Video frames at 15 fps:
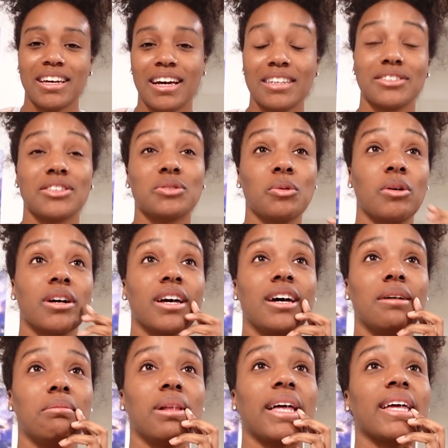I just woke
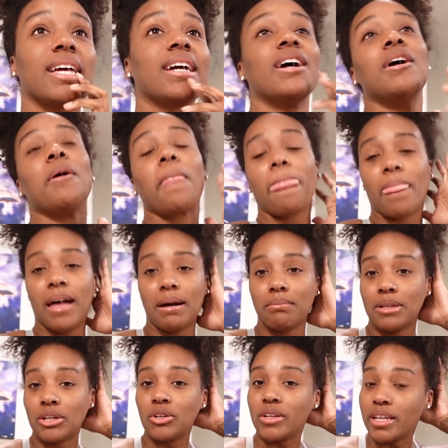up. Like, I'm
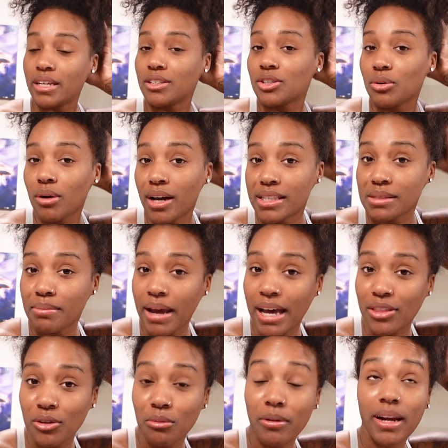literally in Teron's
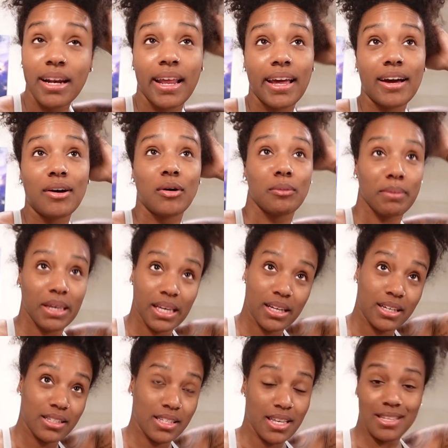bathroom right now
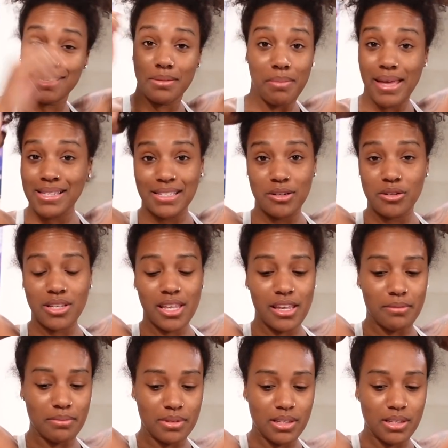because he's in bed still asleep.